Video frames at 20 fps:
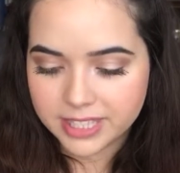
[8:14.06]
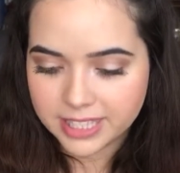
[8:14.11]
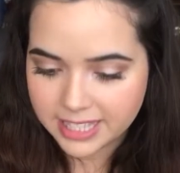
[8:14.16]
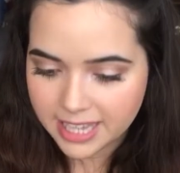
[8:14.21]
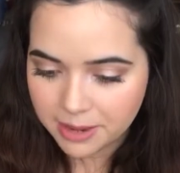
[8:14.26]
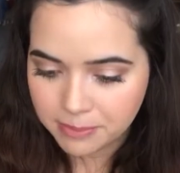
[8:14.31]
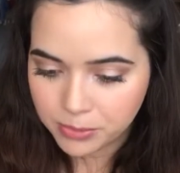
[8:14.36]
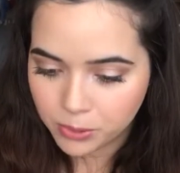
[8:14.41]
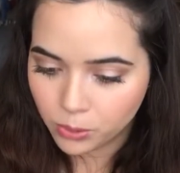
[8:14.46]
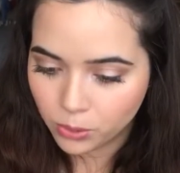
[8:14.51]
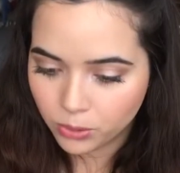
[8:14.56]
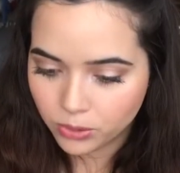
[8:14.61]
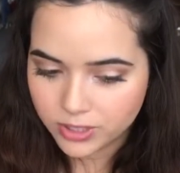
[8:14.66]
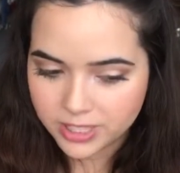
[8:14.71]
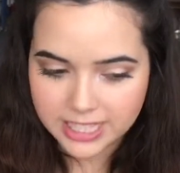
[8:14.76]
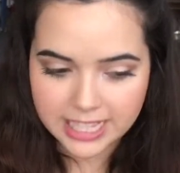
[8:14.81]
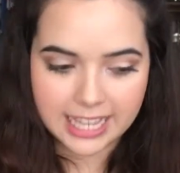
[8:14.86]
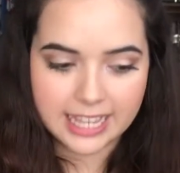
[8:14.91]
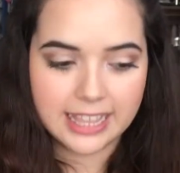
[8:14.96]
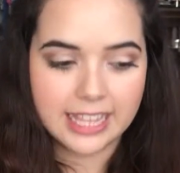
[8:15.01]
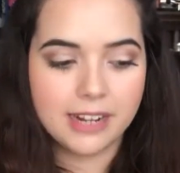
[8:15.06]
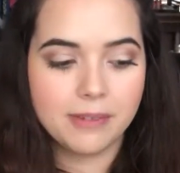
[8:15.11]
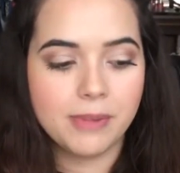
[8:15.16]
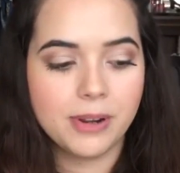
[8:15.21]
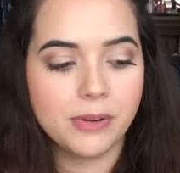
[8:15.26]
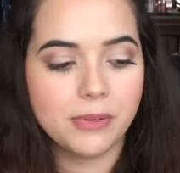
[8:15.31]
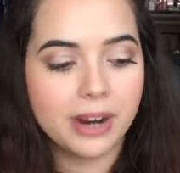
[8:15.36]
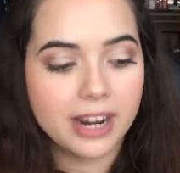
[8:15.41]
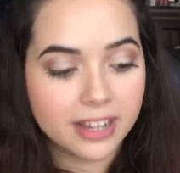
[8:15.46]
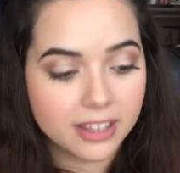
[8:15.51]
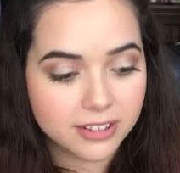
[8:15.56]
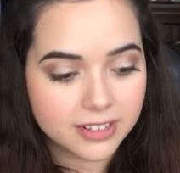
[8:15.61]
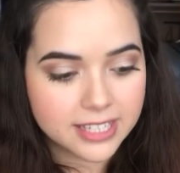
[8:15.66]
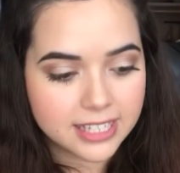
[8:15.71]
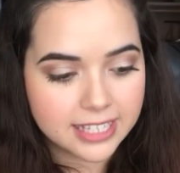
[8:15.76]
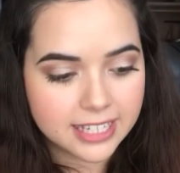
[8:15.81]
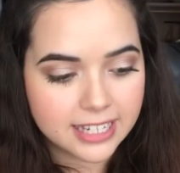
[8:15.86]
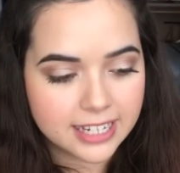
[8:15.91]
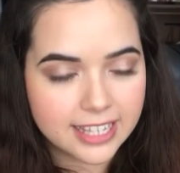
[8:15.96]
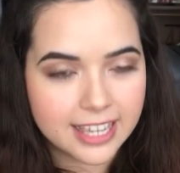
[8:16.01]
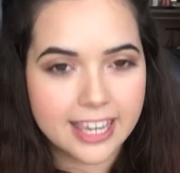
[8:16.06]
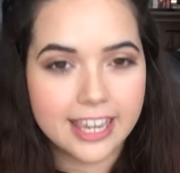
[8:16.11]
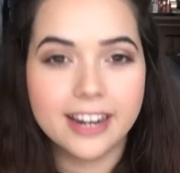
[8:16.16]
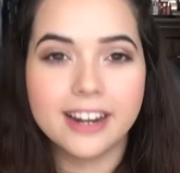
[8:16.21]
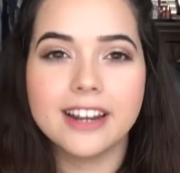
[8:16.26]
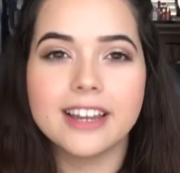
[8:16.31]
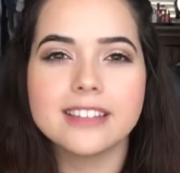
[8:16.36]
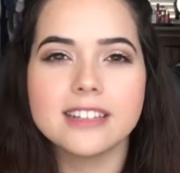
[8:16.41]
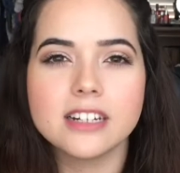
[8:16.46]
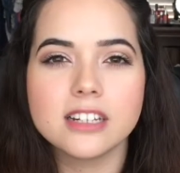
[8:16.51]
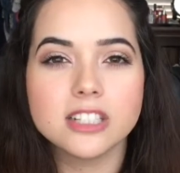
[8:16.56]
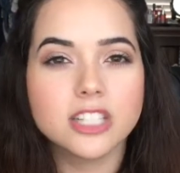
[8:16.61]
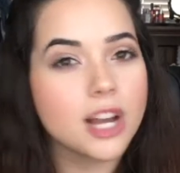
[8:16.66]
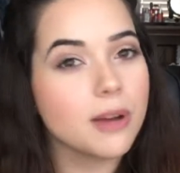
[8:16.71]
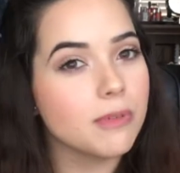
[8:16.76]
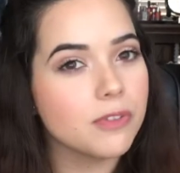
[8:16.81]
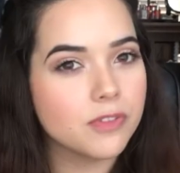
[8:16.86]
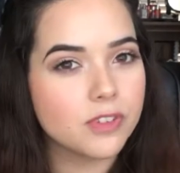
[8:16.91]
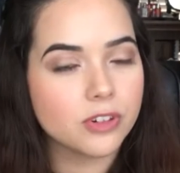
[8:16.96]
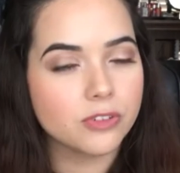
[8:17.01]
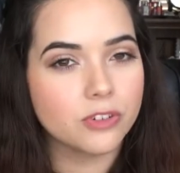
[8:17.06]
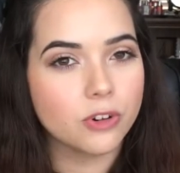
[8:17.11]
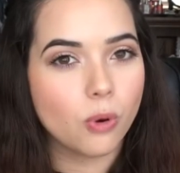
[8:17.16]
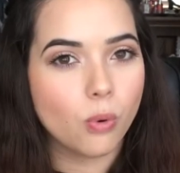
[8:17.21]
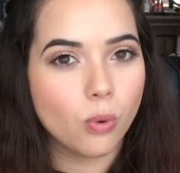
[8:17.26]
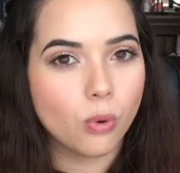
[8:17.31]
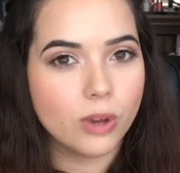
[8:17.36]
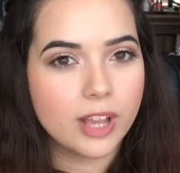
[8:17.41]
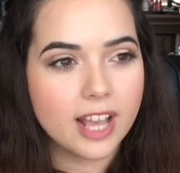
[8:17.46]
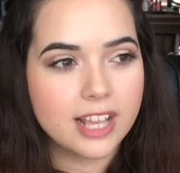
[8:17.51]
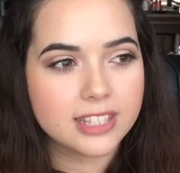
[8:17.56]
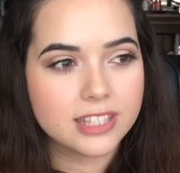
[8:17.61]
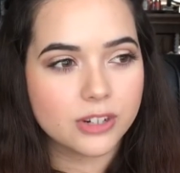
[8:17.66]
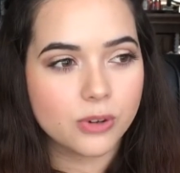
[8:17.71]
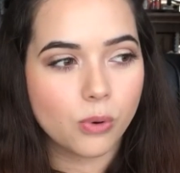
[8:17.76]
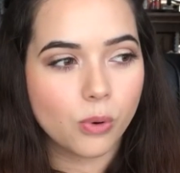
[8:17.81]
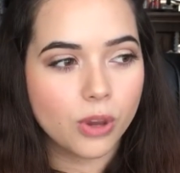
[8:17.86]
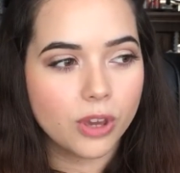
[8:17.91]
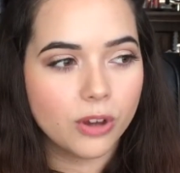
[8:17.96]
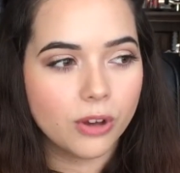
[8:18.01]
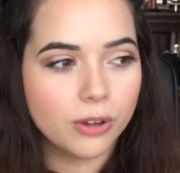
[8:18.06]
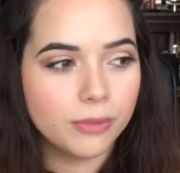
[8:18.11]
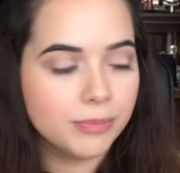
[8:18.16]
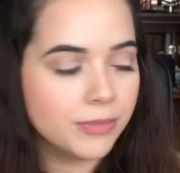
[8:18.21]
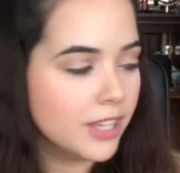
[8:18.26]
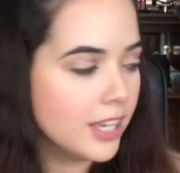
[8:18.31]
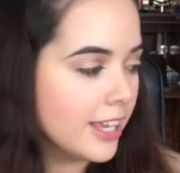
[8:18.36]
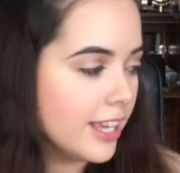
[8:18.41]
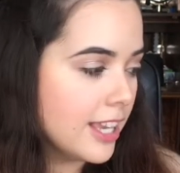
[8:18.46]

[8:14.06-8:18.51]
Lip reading: samples and then my regular skincare and then on top of it as an oil.